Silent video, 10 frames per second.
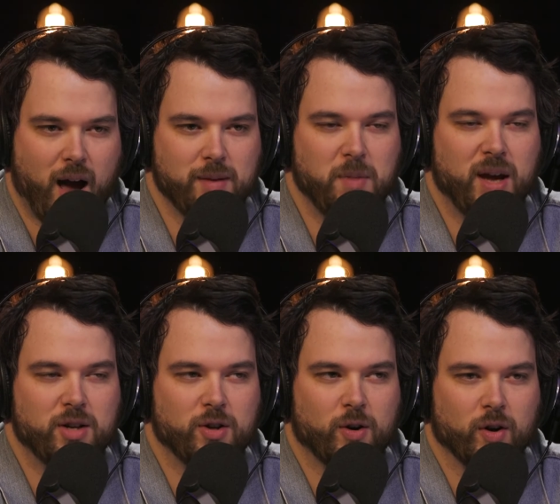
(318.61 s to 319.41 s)
I made a
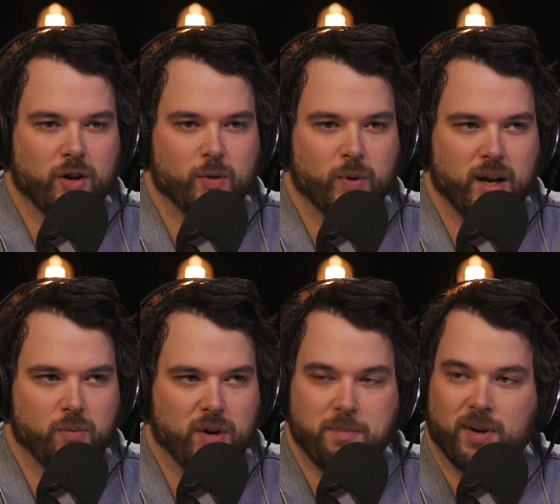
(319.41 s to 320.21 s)
joke earlier when I
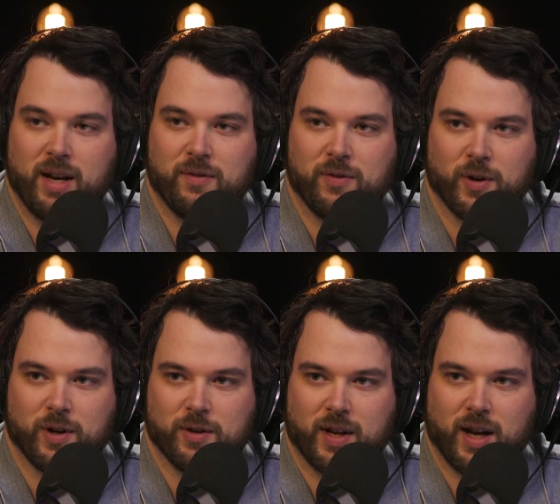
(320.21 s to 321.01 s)
when I played it for
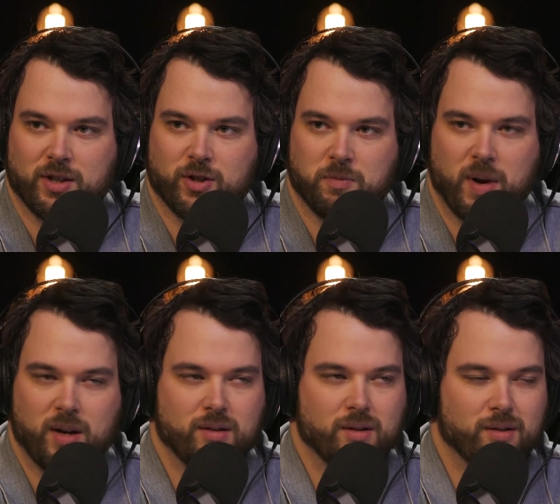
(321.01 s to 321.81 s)
you that I tr-
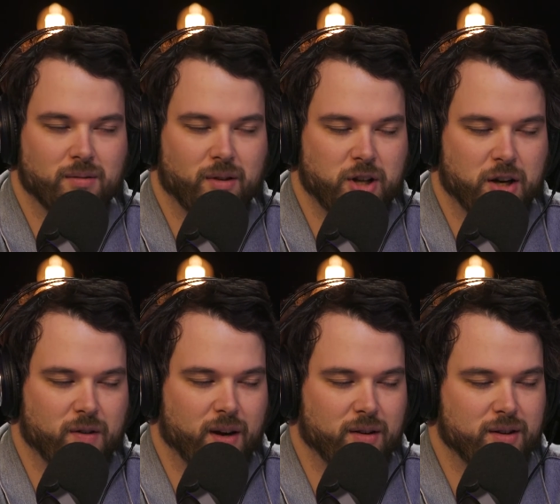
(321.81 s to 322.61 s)
made uh, checked
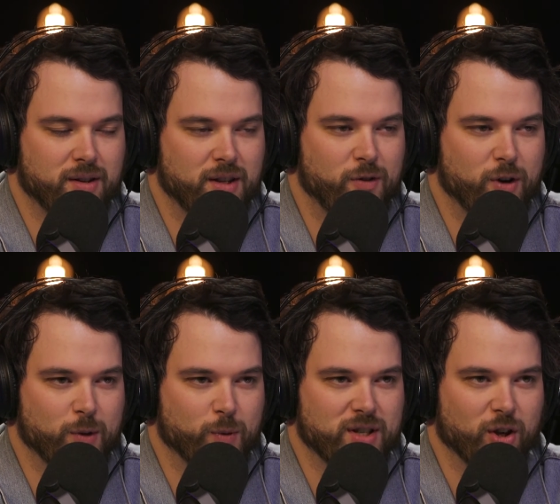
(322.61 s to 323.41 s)
around to see if you
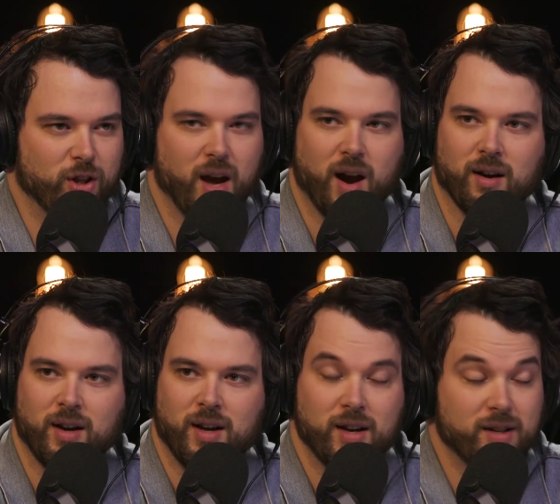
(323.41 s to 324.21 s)
guys were still there
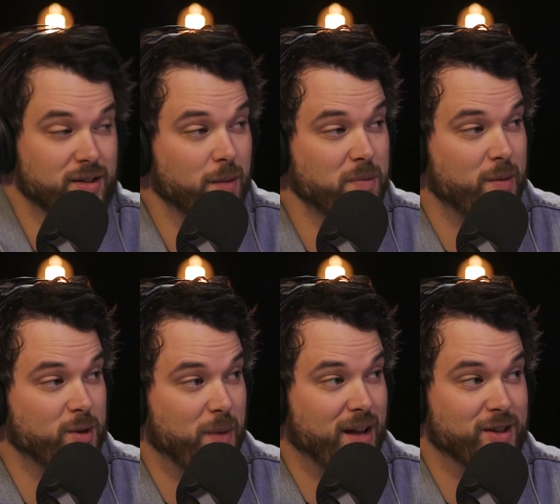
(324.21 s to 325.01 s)
because sometimes
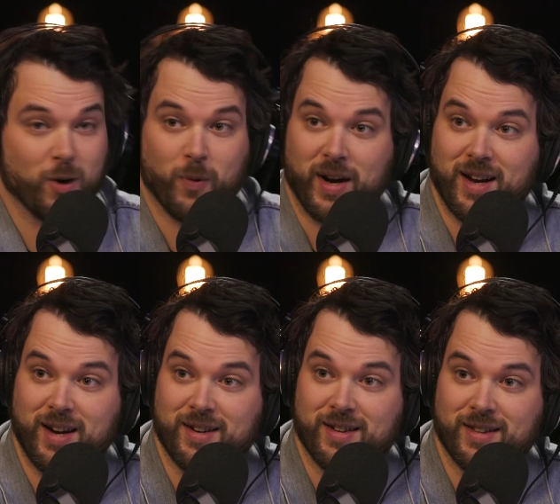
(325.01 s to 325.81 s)
the bands don't want to
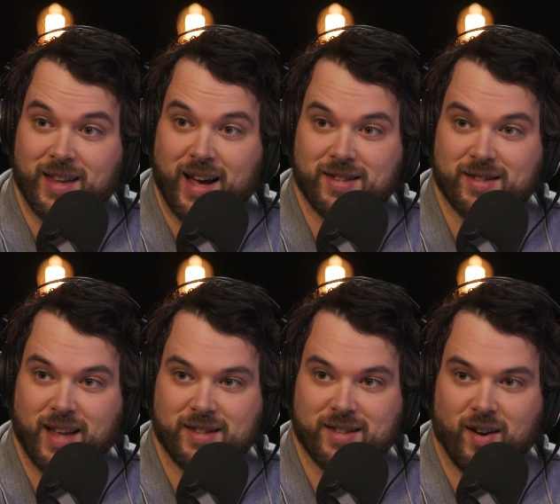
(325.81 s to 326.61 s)
hear yeah, yeah,
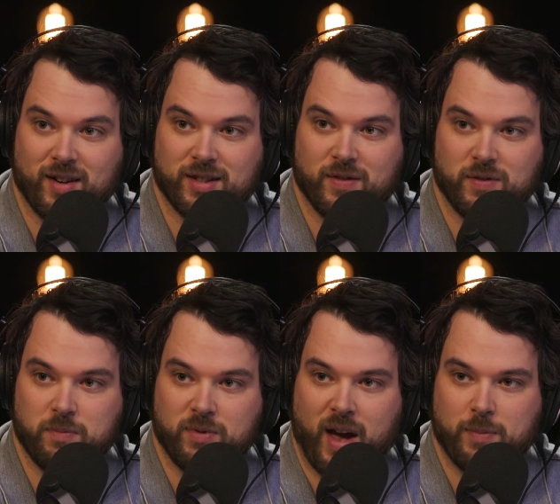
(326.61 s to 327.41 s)
that song because you, you
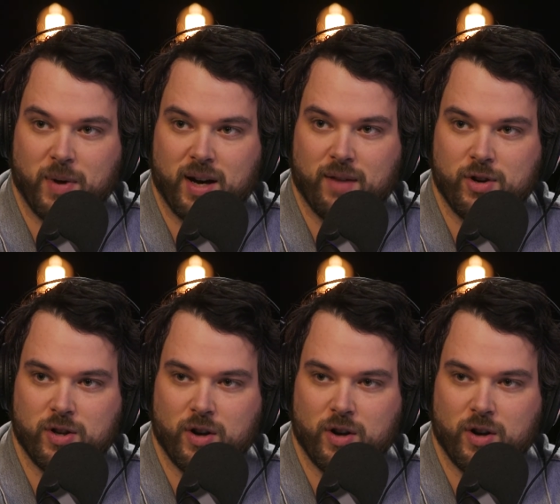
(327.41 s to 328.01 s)
had to play it at every